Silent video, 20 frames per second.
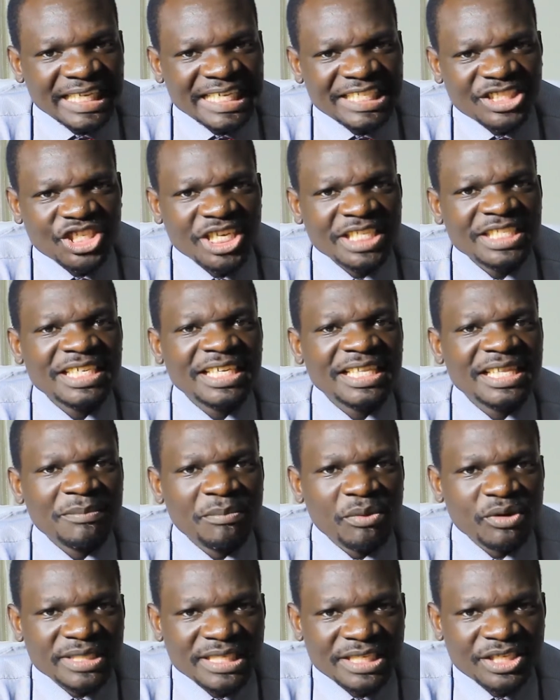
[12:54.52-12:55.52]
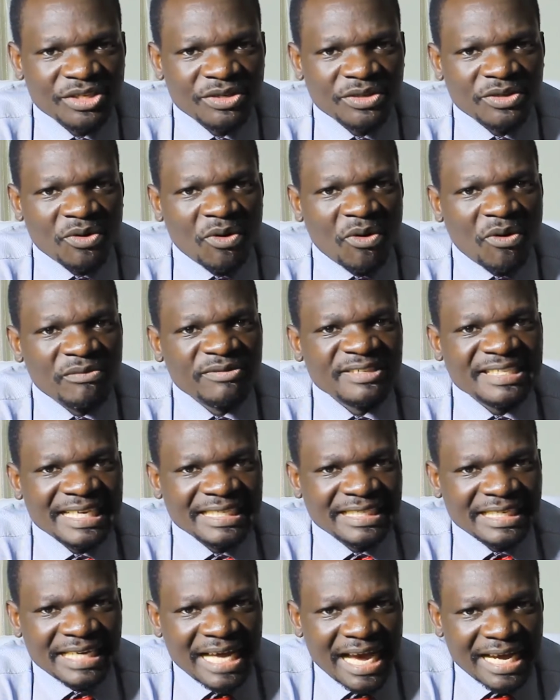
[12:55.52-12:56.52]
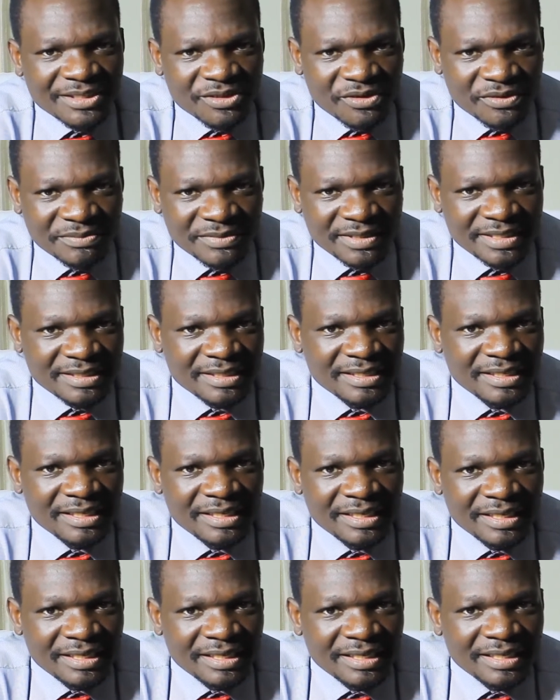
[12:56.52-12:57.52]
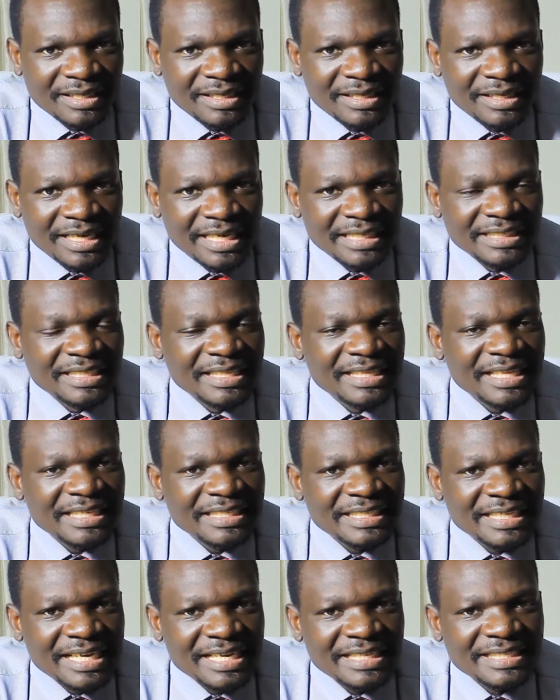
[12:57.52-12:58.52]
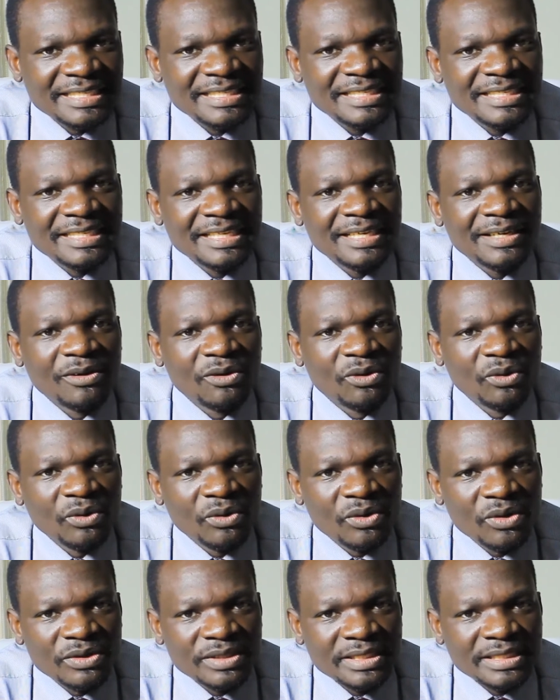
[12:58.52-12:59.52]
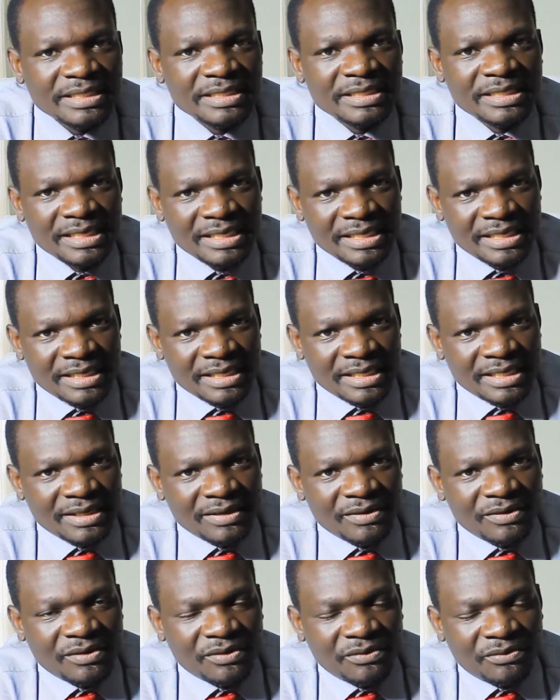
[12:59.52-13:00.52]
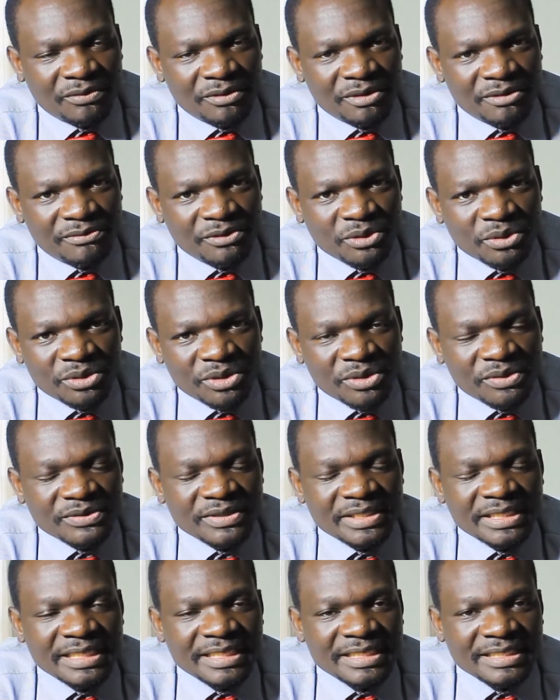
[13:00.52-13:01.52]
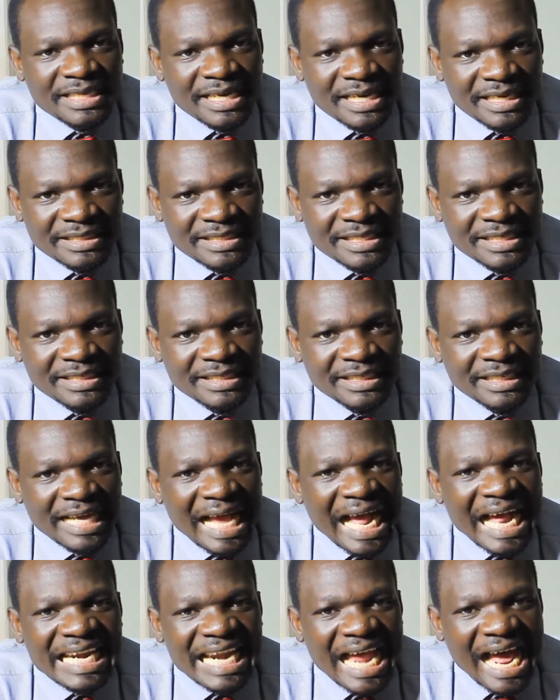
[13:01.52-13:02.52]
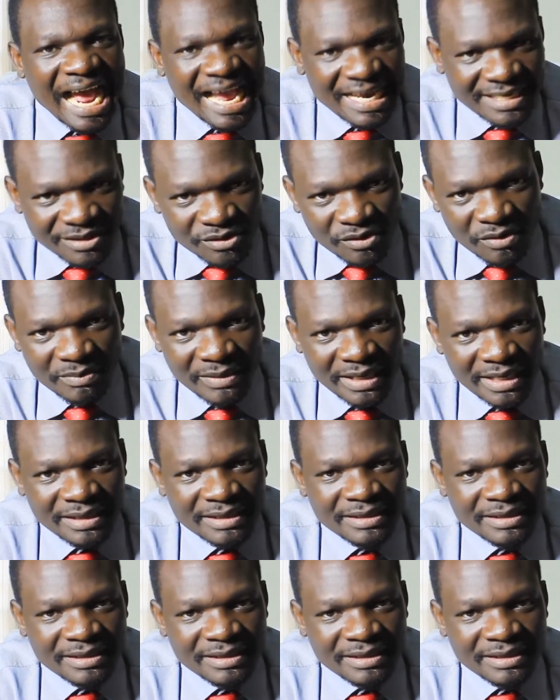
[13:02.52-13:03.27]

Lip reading: changing the position of certain atoms, and in that case, glucose or fructose is actually an isomer